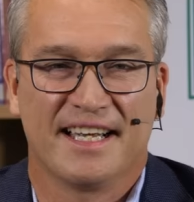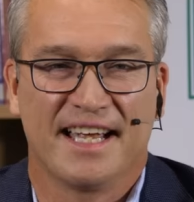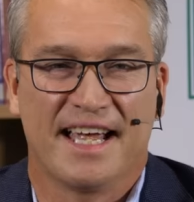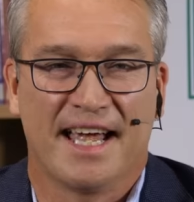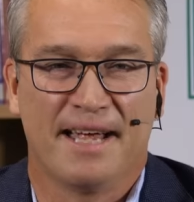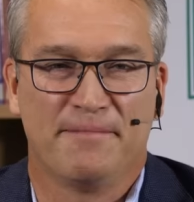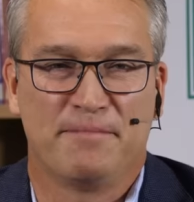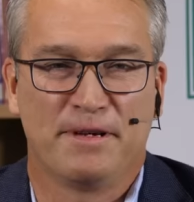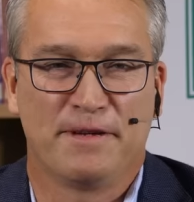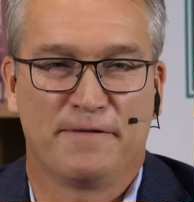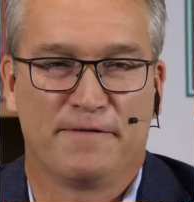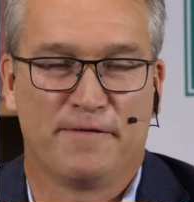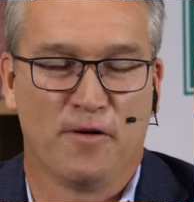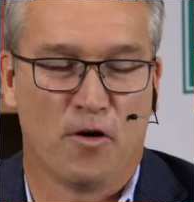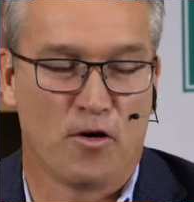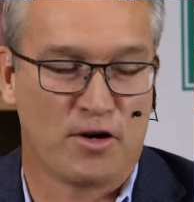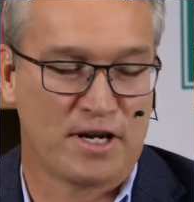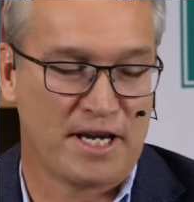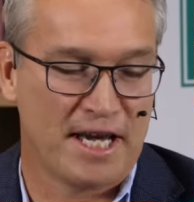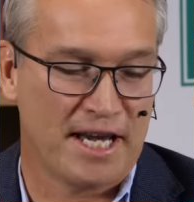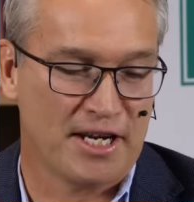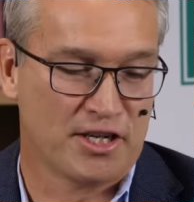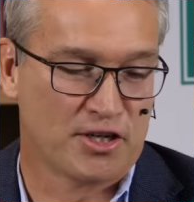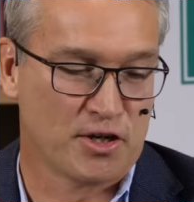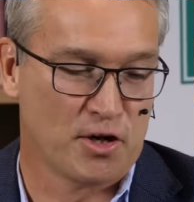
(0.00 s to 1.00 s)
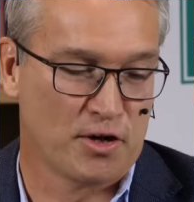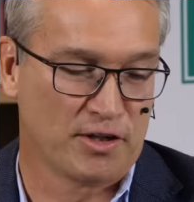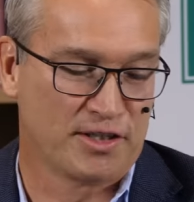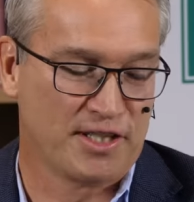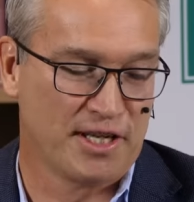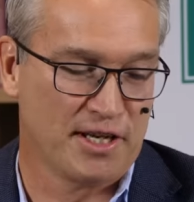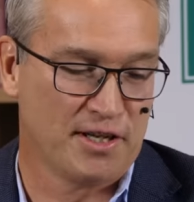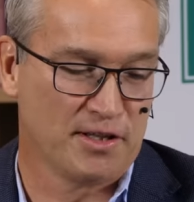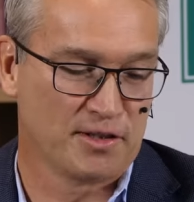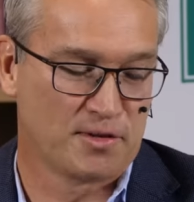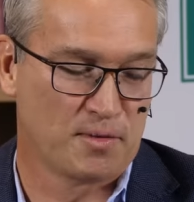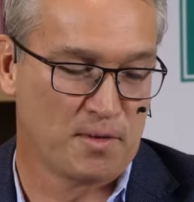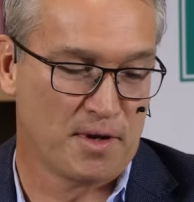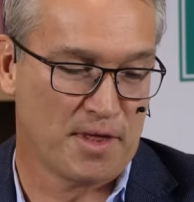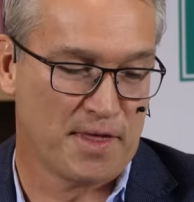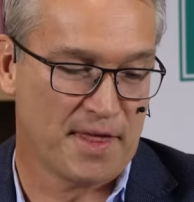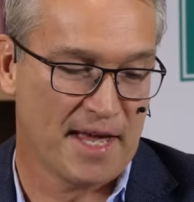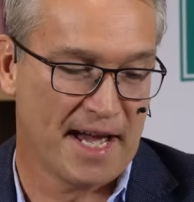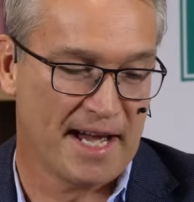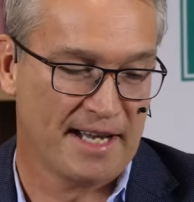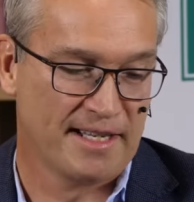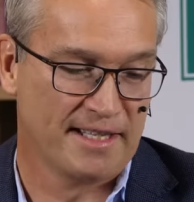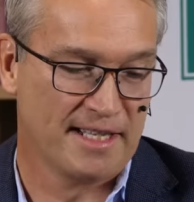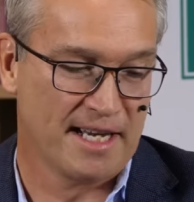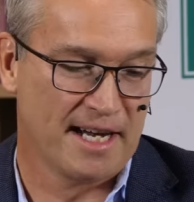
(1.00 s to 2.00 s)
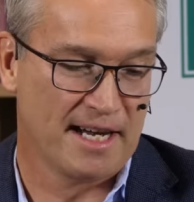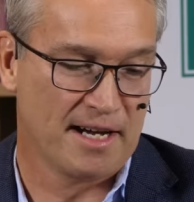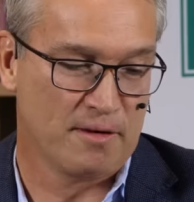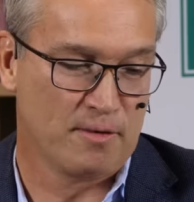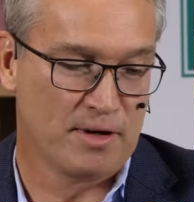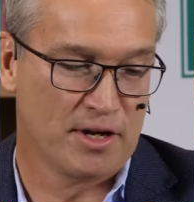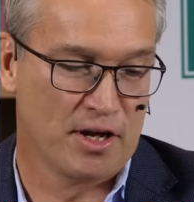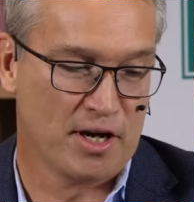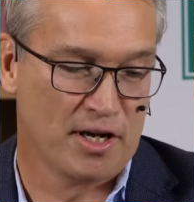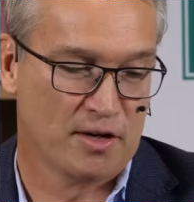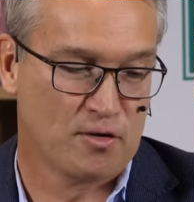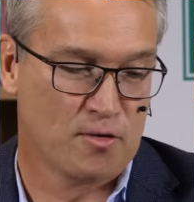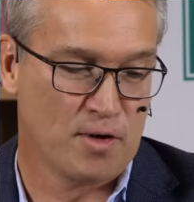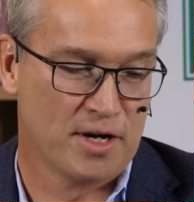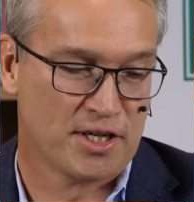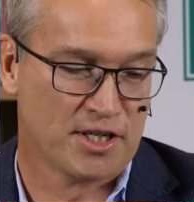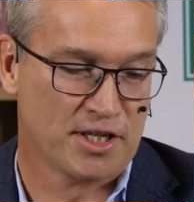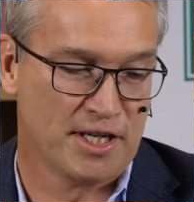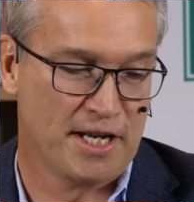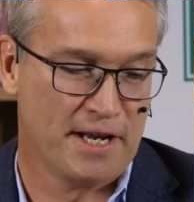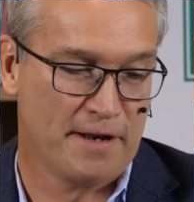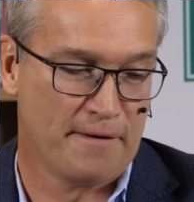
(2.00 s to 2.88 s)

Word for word: And before Kishore deals with that, we got a question